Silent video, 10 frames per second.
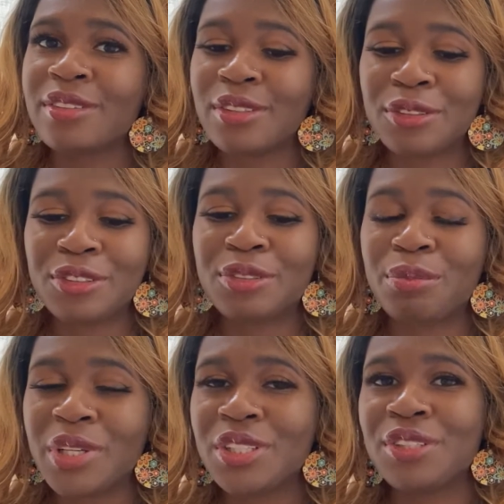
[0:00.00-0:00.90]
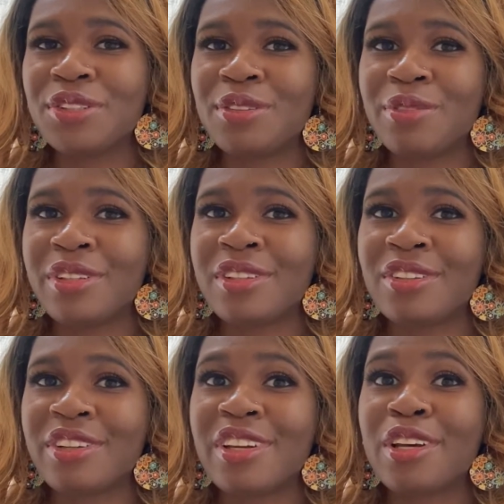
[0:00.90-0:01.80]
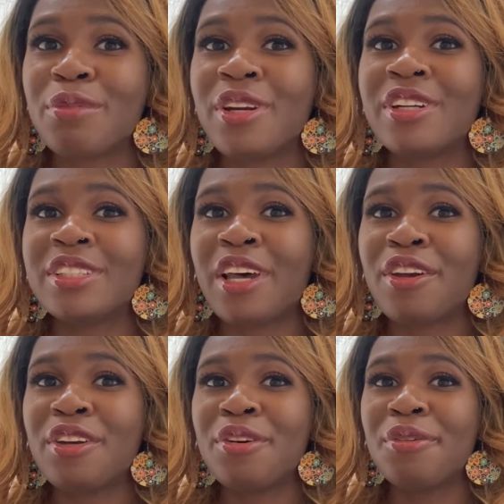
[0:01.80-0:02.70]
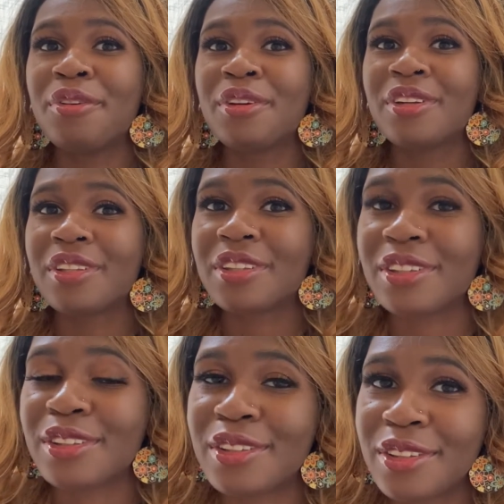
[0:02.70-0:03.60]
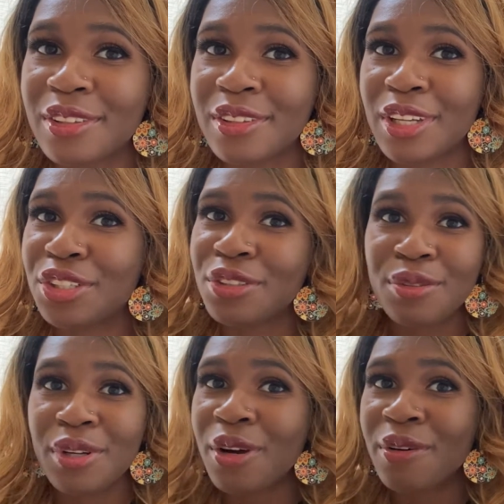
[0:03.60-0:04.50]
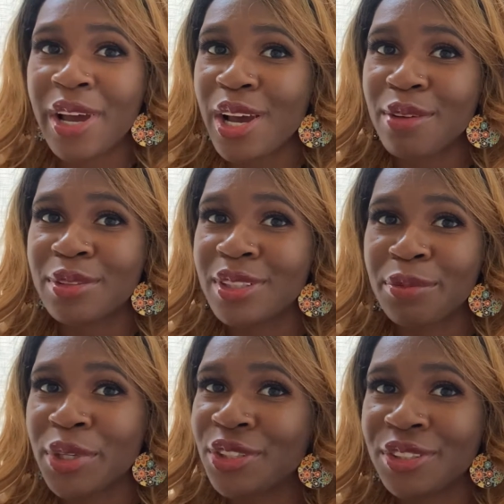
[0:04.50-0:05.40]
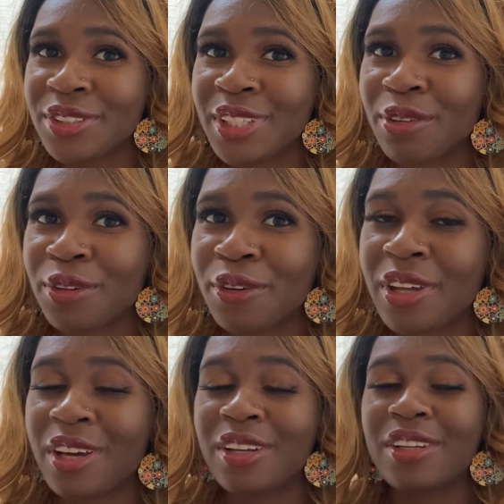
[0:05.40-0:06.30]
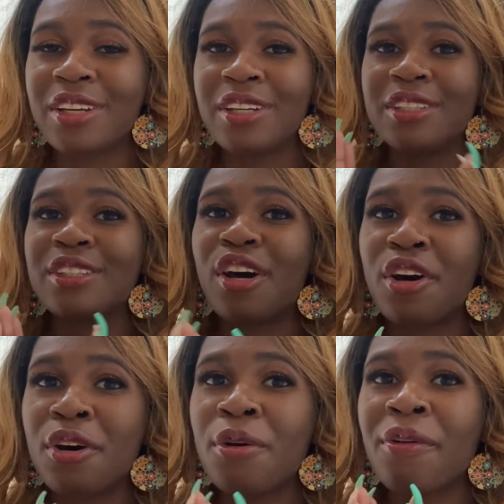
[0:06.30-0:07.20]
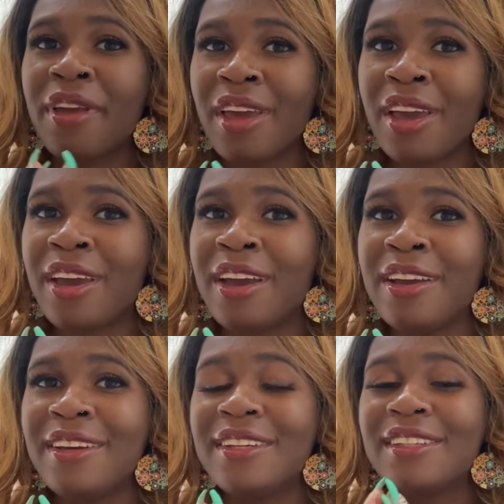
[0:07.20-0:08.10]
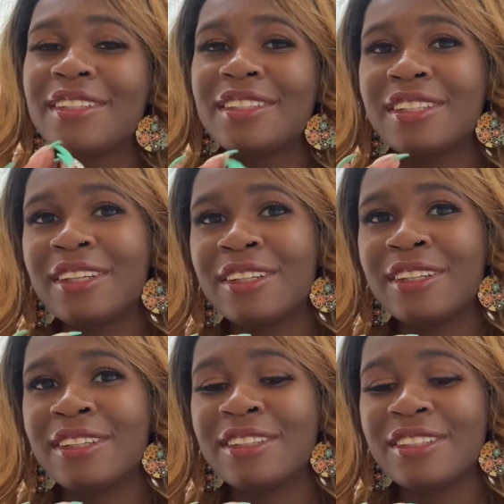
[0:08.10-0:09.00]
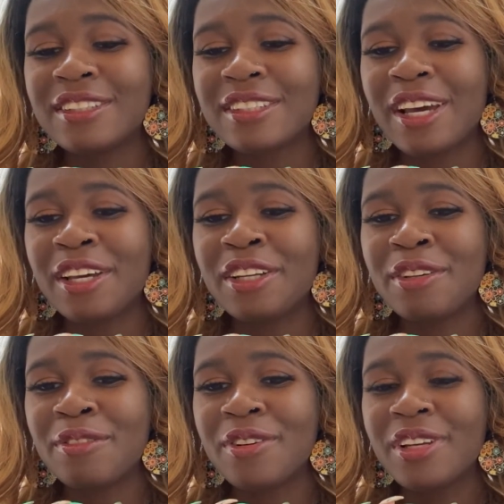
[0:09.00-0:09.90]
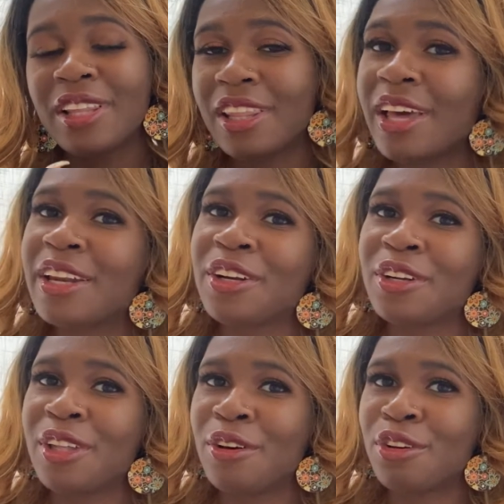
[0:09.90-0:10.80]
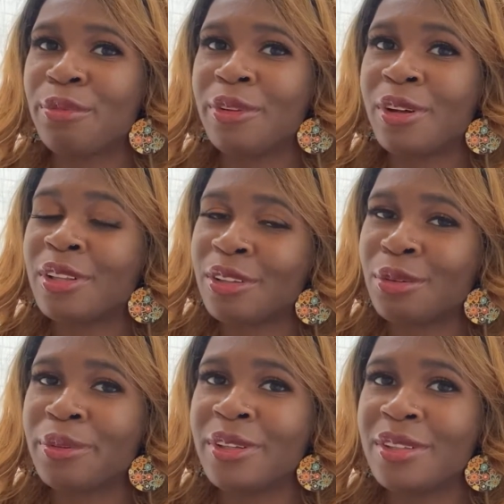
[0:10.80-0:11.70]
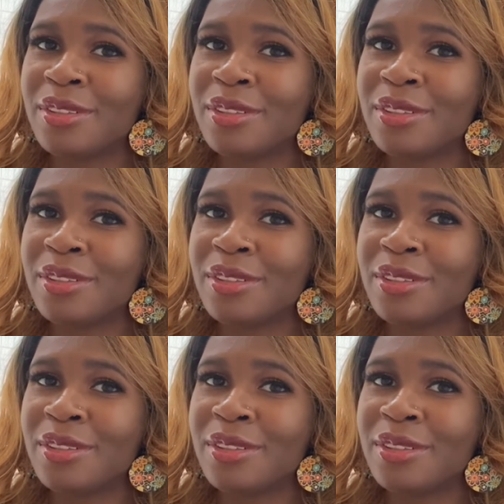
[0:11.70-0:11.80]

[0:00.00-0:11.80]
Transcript: Those are some big shoes to fill. And I'm here to tell you that you don't have to put yourself through that. It is okay to just kind of lighten your load a little bit.